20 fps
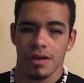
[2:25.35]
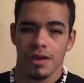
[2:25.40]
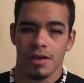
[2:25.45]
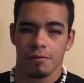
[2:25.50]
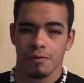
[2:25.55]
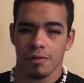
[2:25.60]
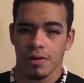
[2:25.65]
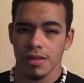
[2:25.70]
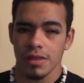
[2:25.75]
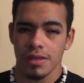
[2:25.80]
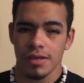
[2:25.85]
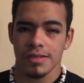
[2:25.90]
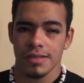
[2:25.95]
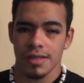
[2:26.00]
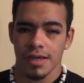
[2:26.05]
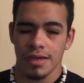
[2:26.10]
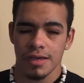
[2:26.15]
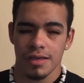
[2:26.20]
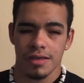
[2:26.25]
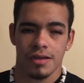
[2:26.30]
It really
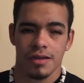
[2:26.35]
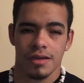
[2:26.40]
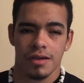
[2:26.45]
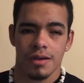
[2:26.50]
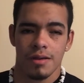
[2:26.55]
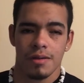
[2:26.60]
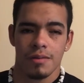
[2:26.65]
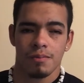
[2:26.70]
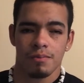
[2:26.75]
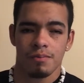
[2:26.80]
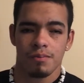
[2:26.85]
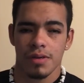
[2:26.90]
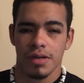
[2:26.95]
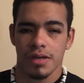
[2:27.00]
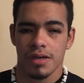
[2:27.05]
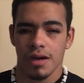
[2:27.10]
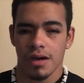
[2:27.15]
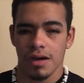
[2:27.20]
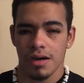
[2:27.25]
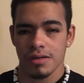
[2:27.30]
did
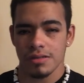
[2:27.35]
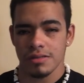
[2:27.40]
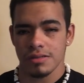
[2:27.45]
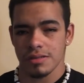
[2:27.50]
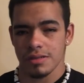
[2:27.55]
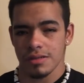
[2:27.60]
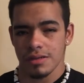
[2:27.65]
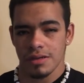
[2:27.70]
because